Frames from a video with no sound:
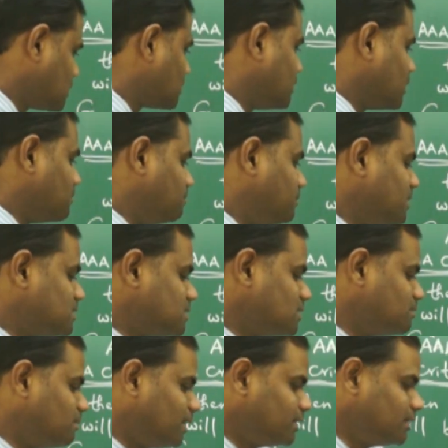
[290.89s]
then B
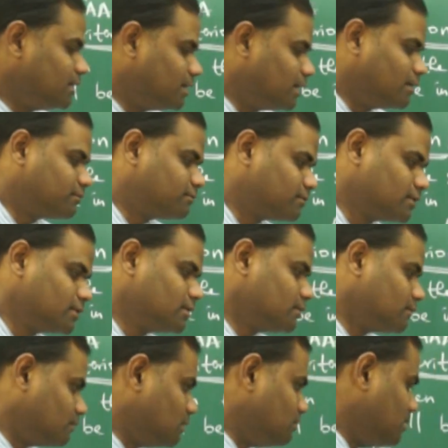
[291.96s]
C by E F
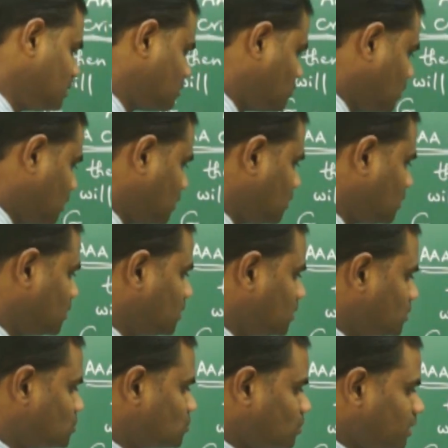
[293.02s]
will be equal
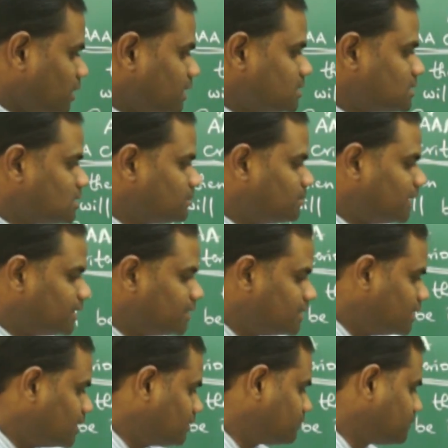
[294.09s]
to A C by
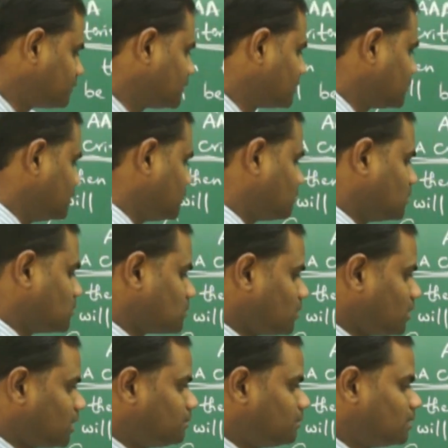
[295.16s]
D F equal to
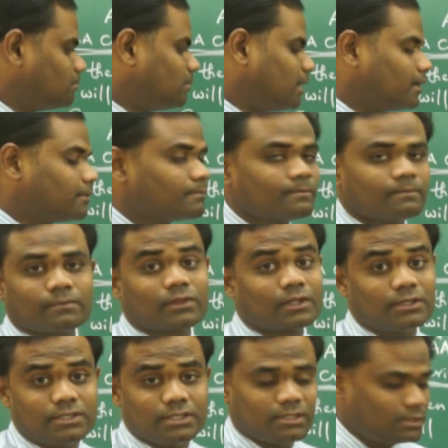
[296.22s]
A B by
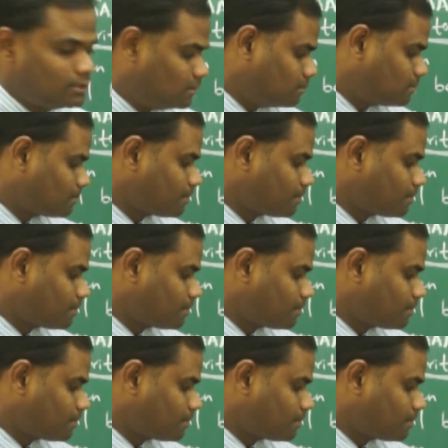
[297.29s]
D E,